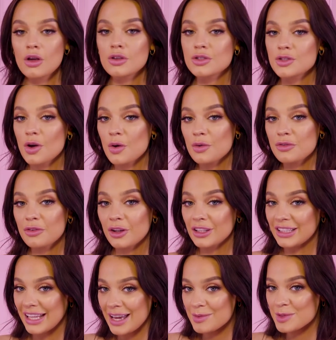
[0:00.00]
So for
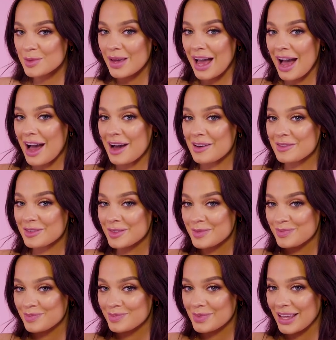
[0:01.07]
lips, we have
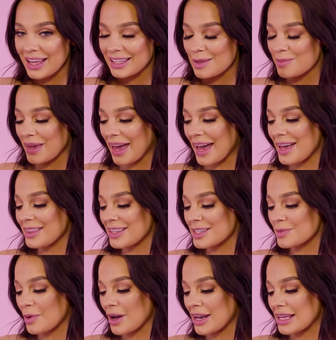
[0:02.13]
a lip kit.
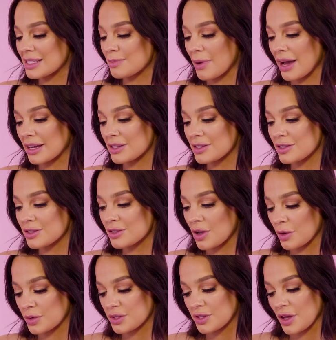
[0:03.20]
This one is by
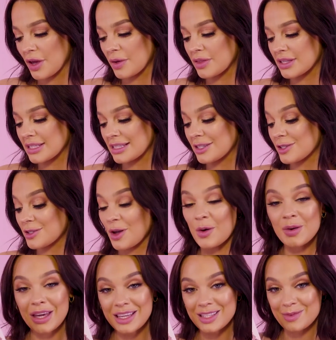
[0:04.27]
Sosu. This is So
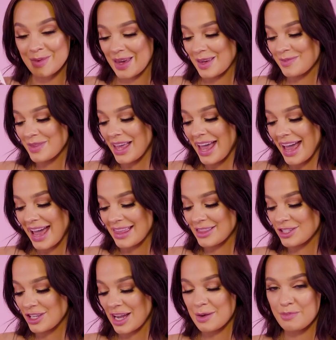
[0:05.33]
Kiss Me in the
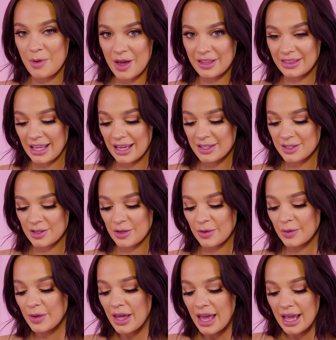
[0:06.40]
shade Birthday
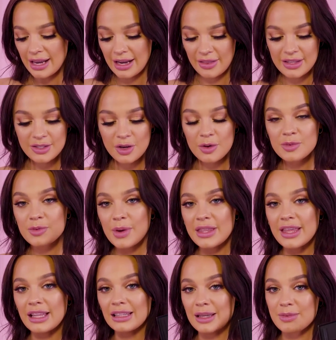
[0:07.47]
Suit. Now this comes
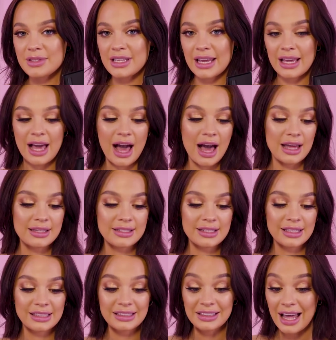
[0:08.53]
with a lipstick and
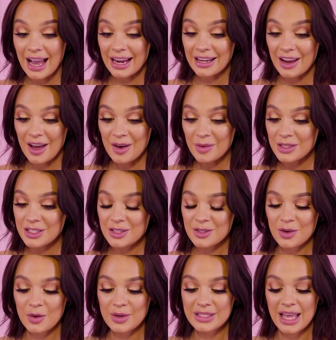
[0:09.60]
liner, which is
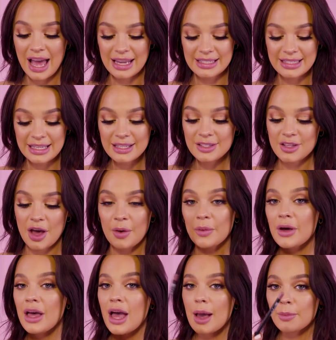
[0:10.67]
always handy. So
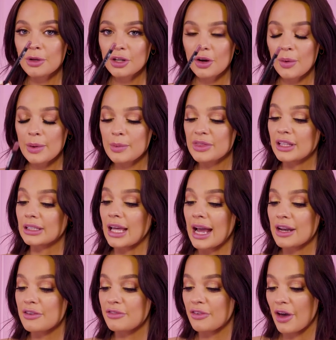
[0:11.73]
I'm going to go in with the
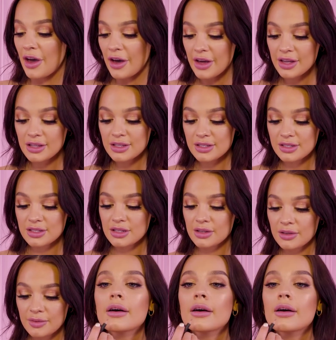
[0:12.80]
liner first.